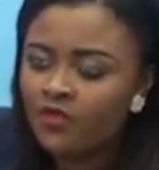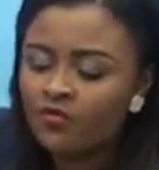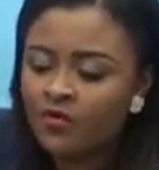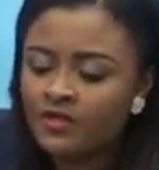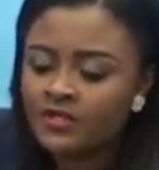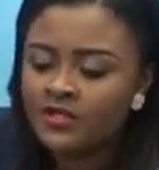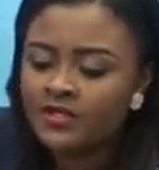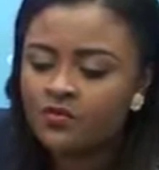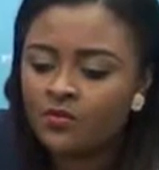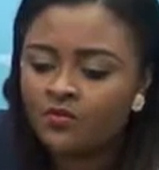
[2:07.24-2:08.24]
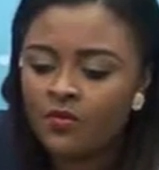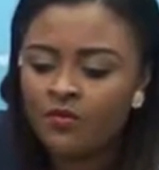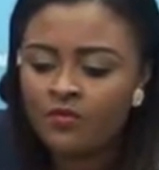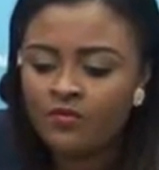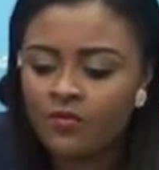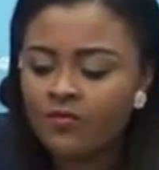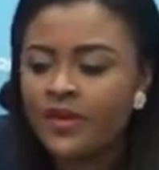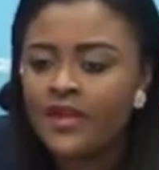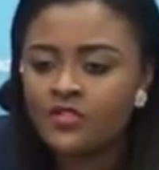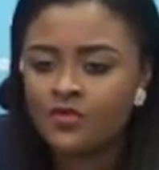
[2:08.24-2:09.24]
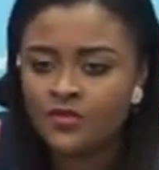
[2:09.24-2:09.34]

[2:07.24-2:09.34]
For instance, with our natural